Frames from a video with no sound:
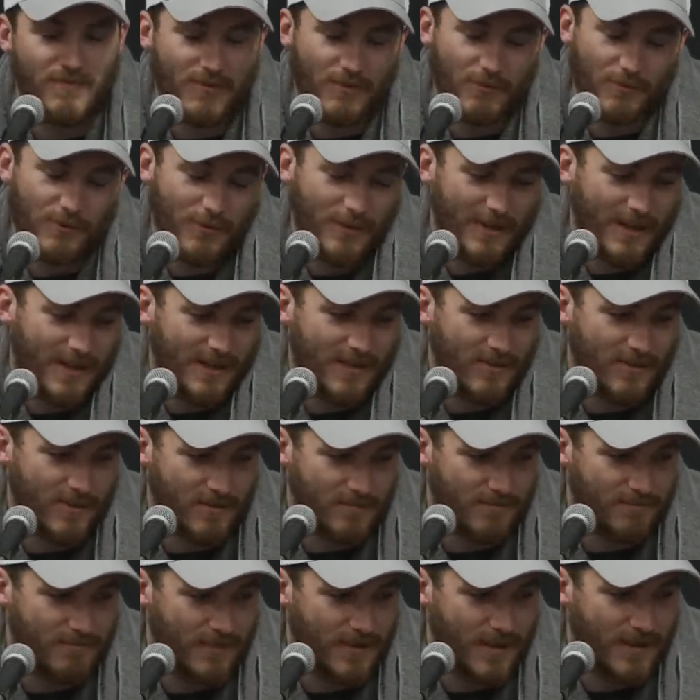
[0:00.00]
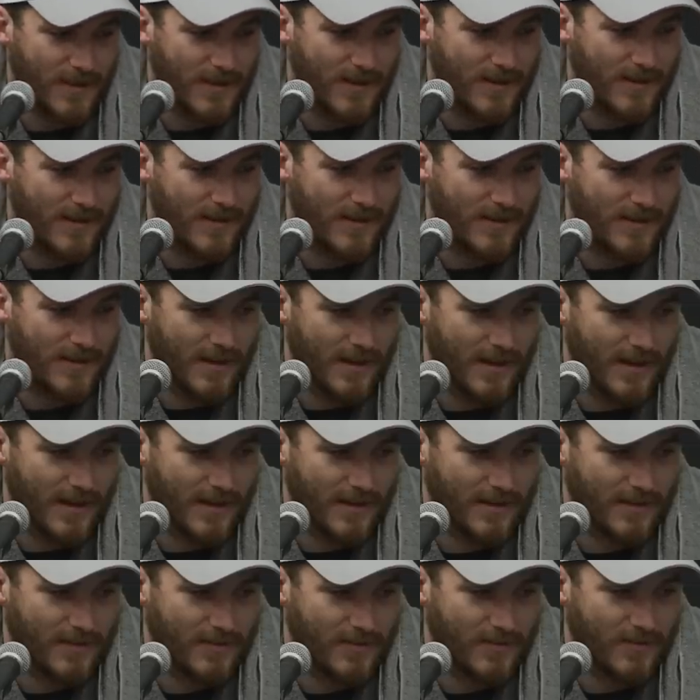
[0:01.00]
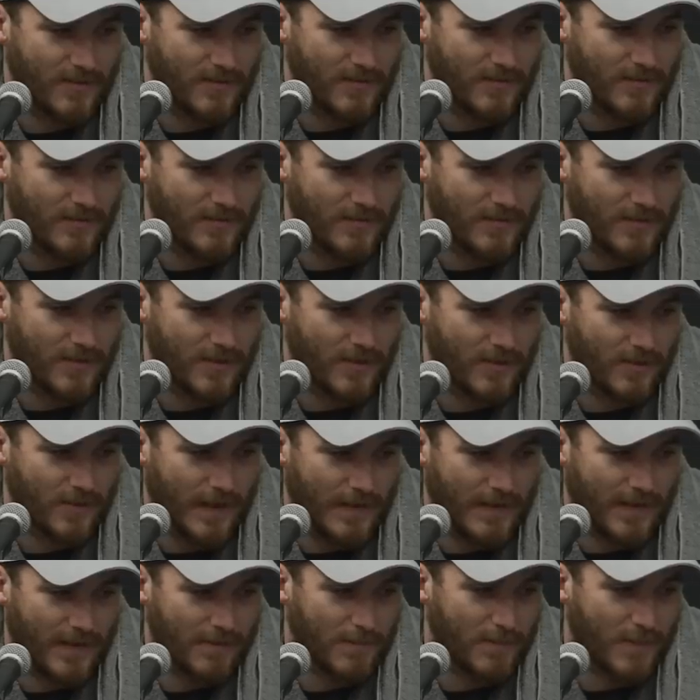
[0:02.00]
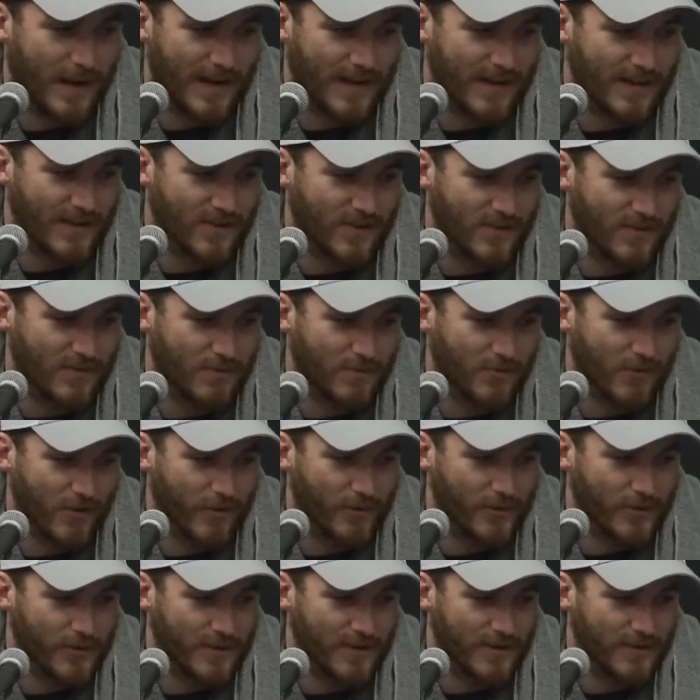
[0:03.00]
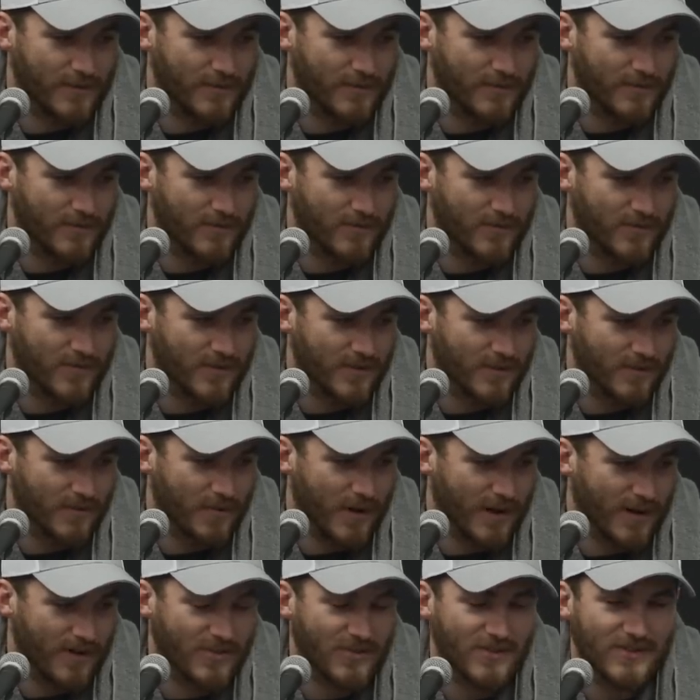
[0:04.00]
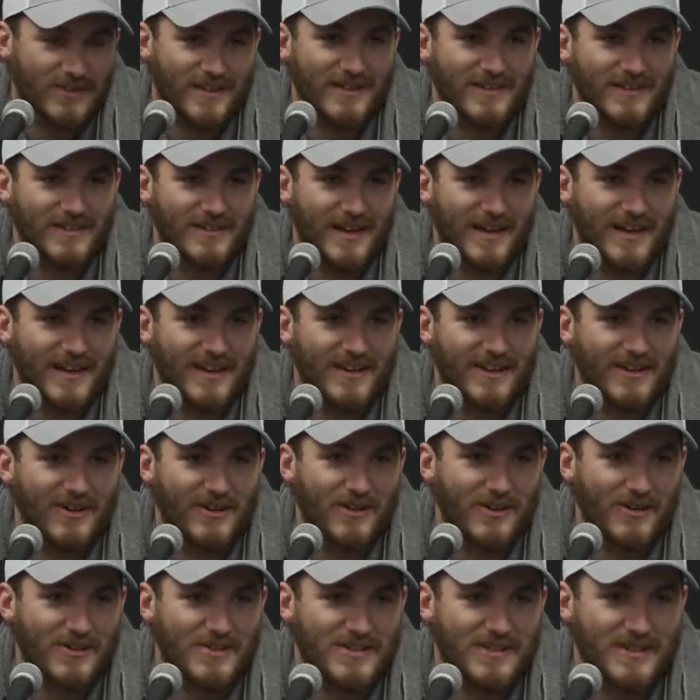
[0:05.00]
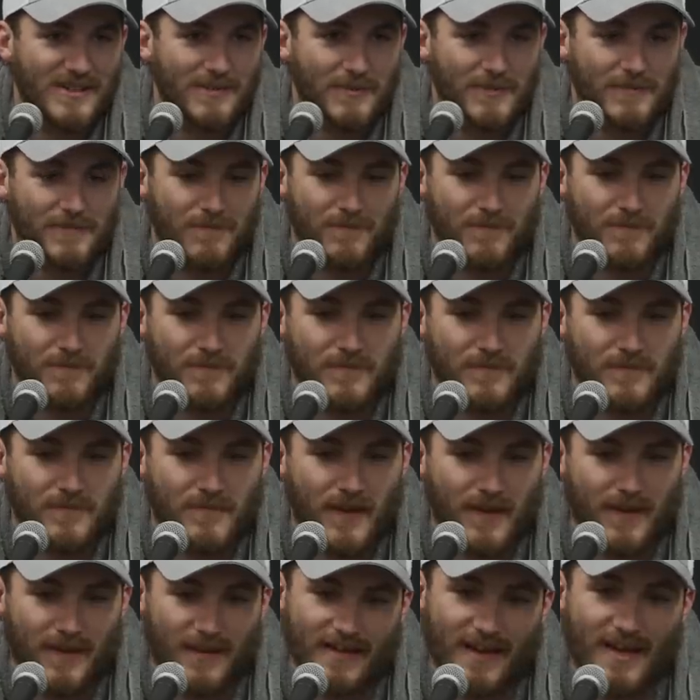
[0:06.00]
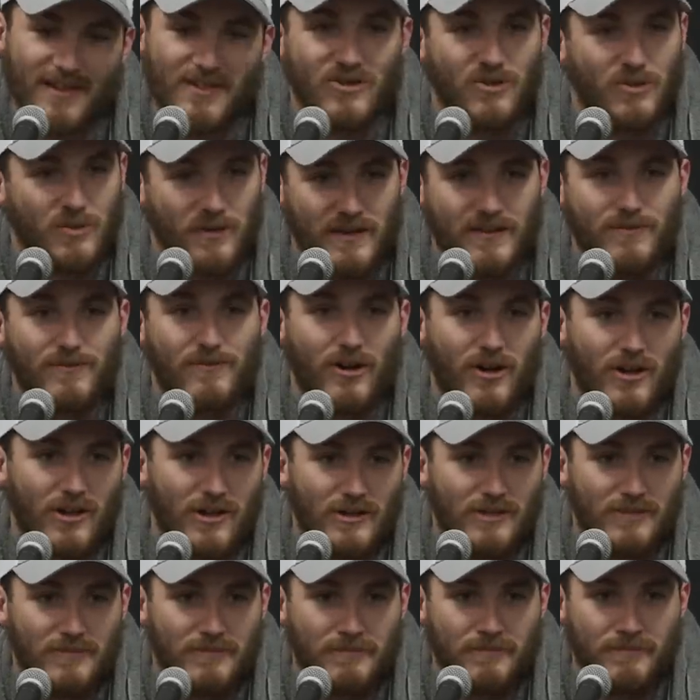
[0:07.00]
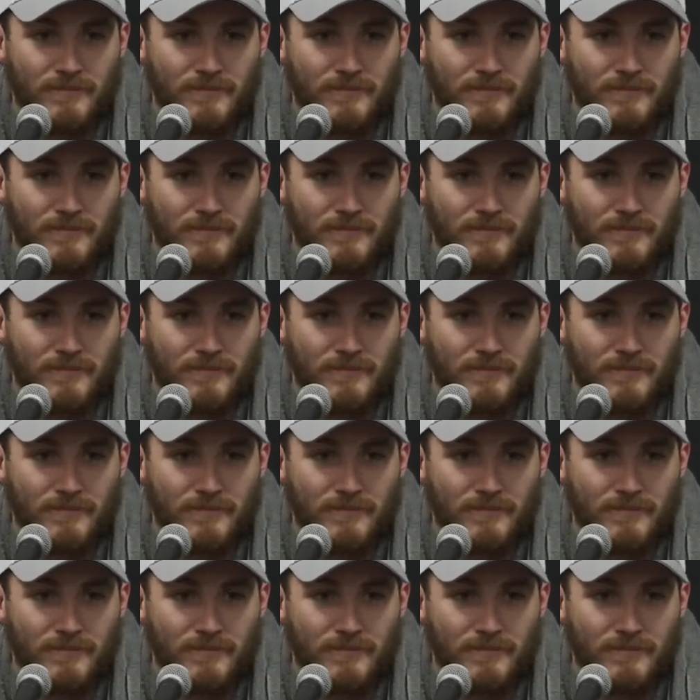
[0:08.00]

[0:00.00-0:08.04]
through guys, and you know, I think Benny's probably the best at it on our team, and I think that's who we follow.